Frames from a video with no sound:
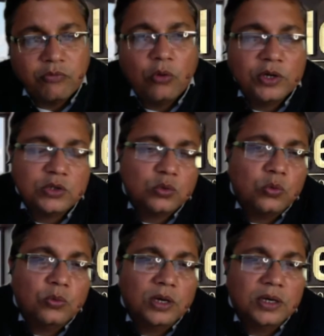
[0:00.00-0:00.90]
forward
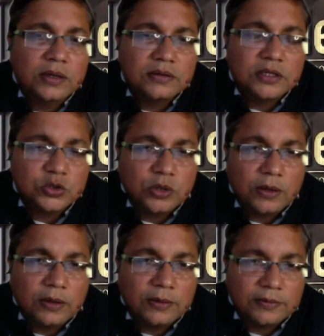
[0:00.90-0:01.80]
to
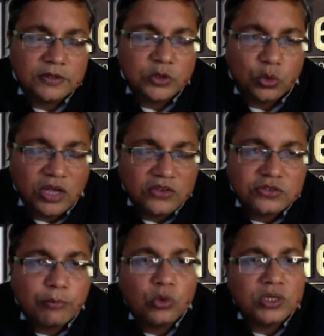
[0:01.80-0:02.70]
your
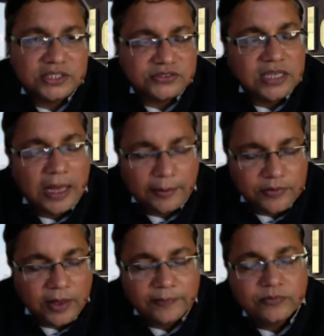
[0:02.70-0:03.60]
support in this
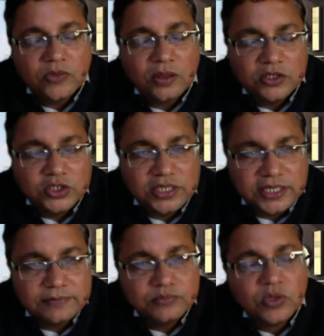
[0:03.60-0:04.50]

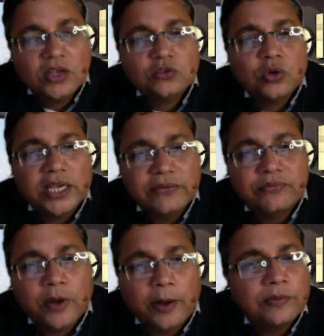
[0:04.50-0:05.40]
journey. So
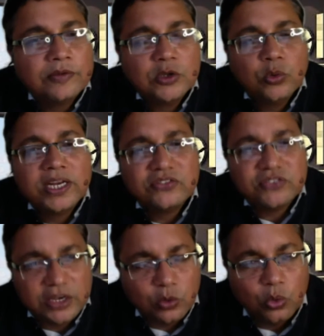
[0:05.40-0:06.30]
if you are a
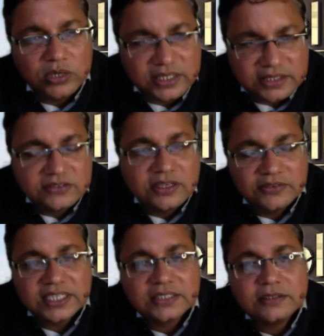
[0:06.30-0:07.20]
stakeholder in this
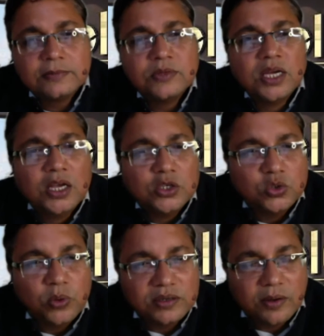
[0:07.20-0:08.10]
sector,
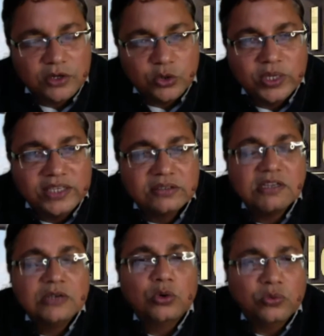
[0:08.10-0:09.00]
you are doing
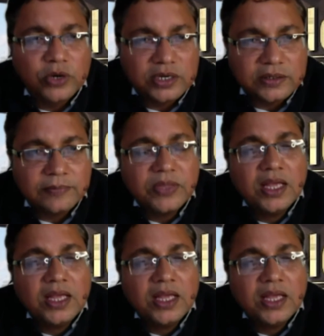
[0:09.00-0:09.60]
some good work,